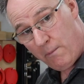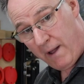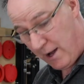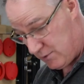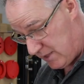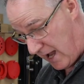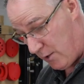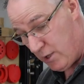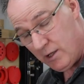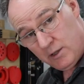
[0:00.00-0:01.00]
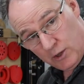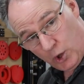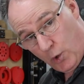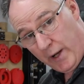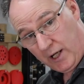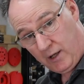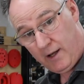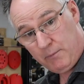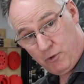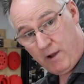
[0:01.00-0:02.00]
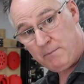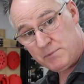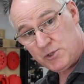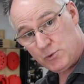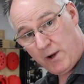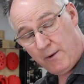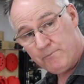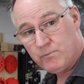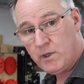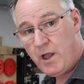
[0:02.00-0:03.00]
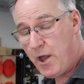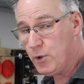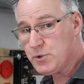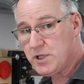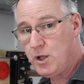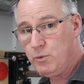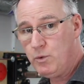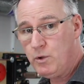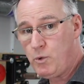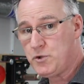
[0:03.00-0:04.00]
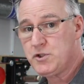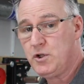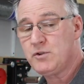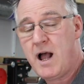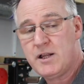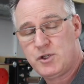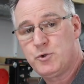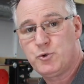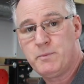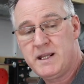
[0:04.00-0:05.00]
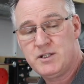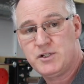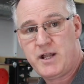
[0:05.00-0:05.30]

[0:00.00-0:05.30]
about our quick clip clamps as well. And also watch us on our social media